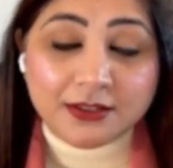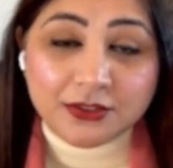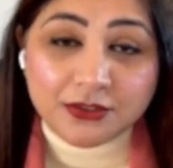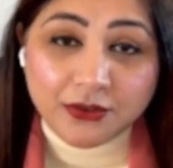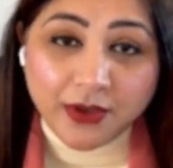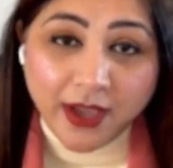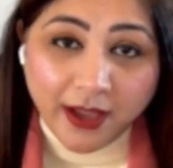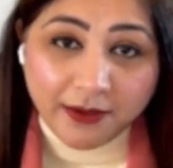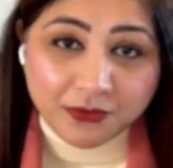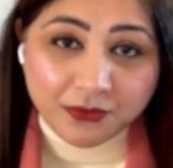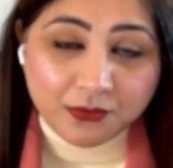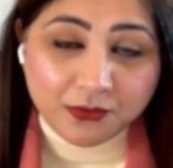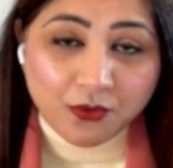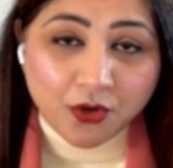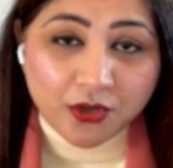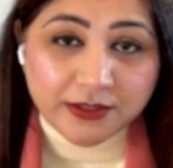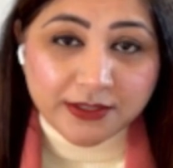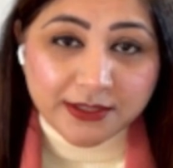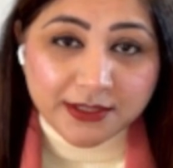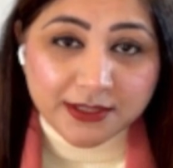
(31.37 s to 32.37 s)
You have to
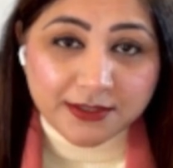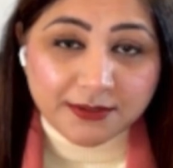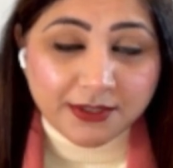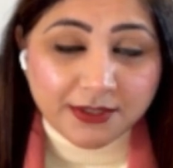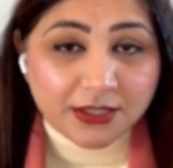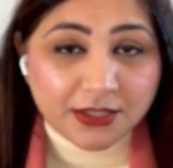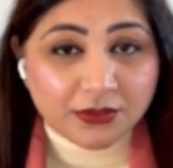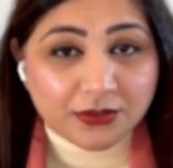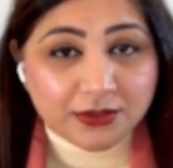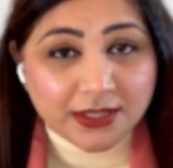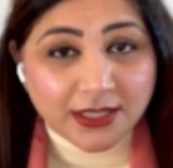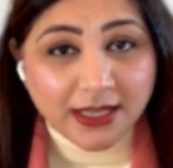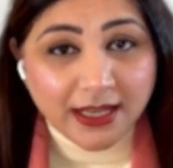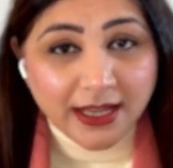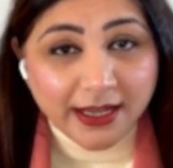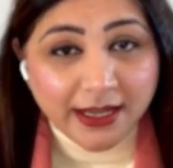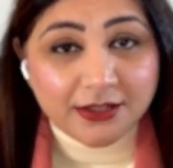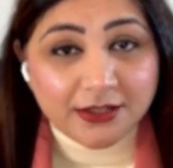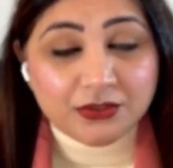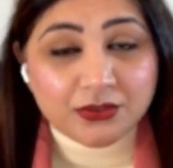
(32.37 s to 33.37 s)
watch this video
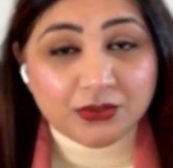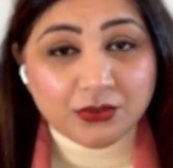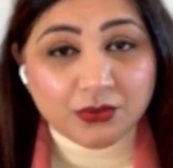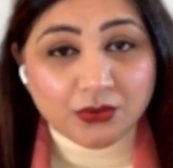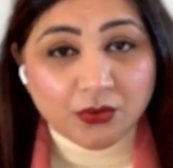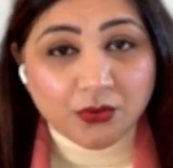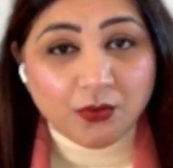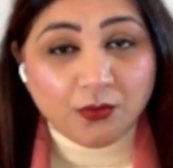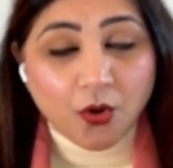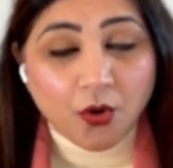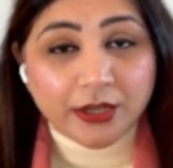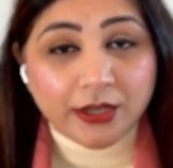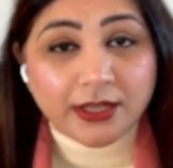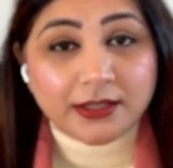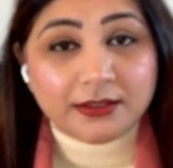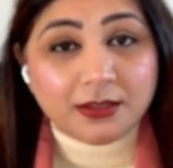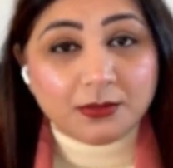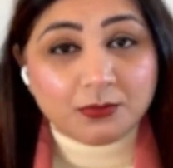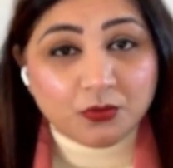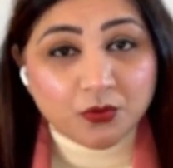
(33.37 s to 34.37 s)
till end to know what
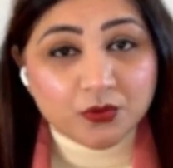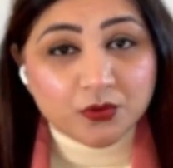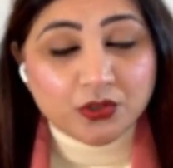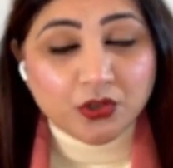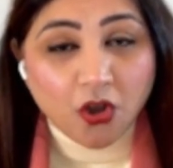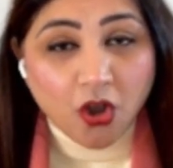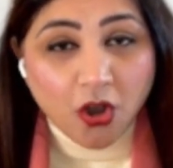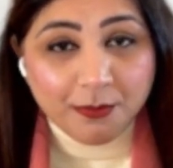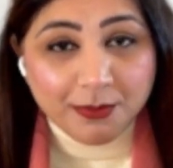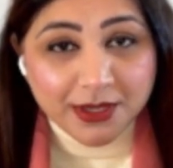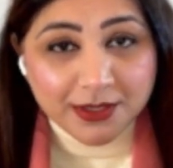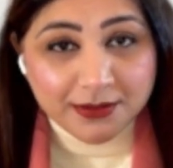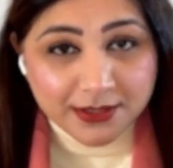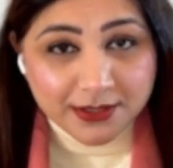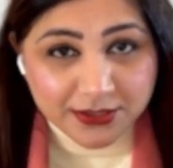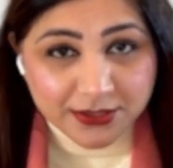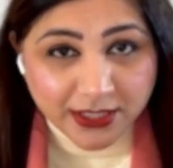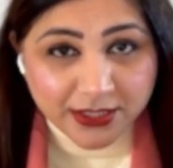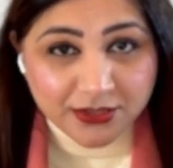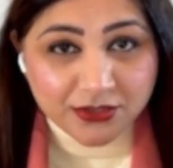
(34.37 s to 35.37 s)
are the most common
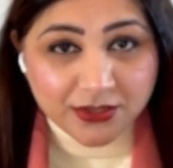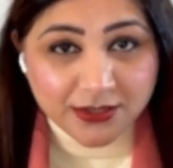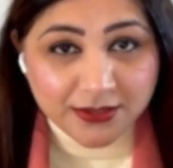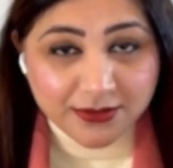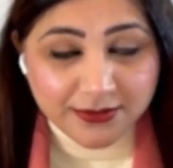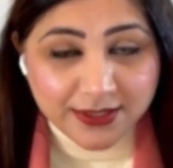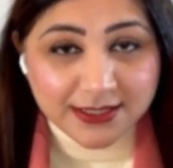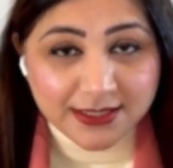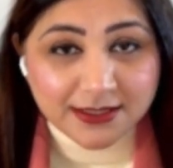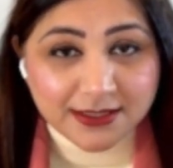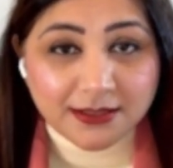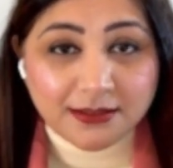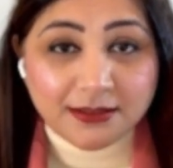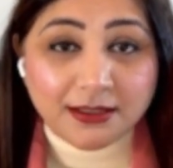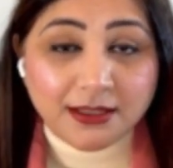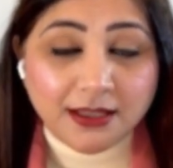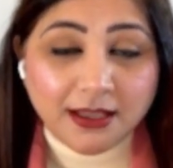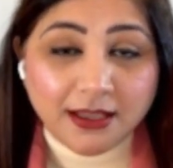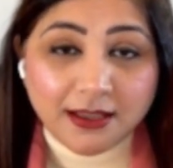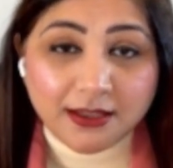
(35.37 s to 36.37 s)
rejection
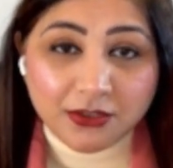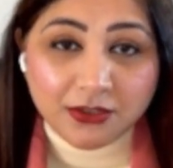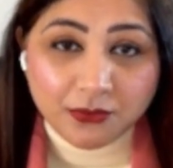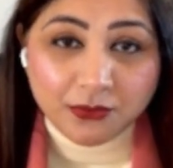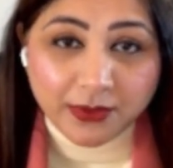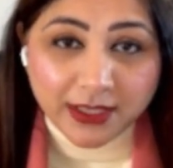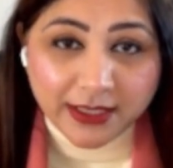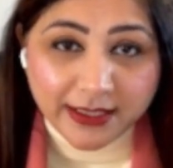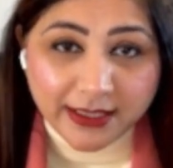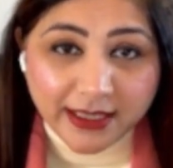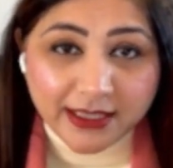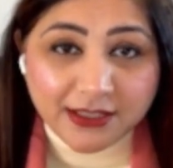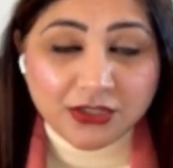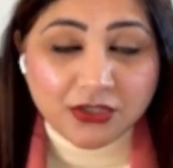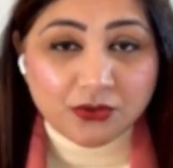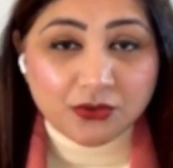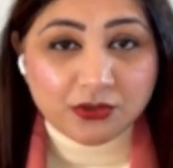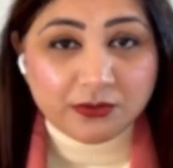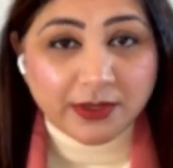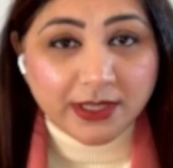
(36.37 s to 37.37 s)
reason you will
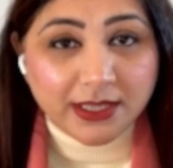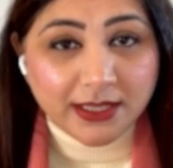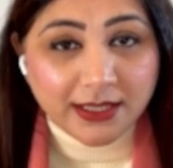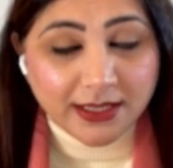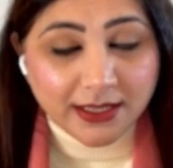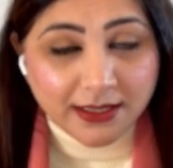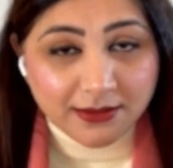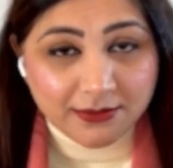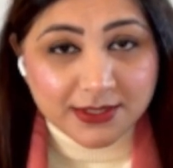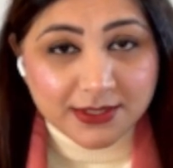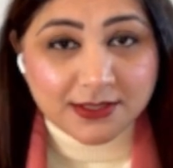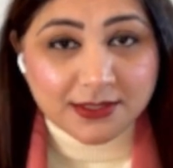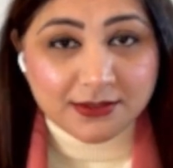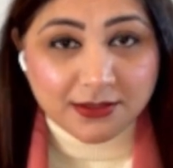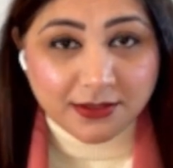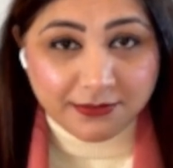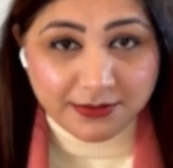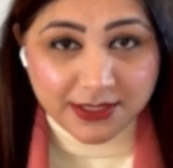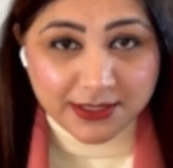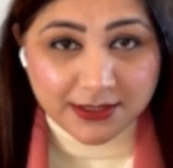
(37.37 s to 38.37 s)
get usually in
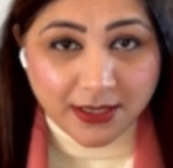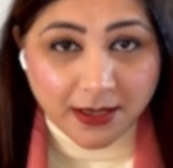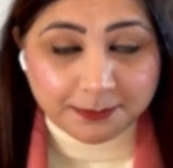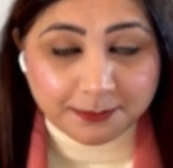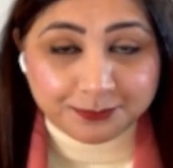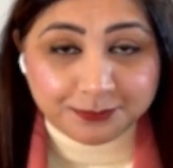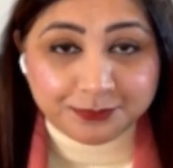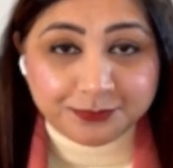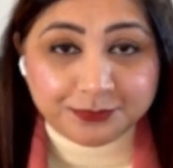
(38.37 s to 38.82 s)
visitor visa.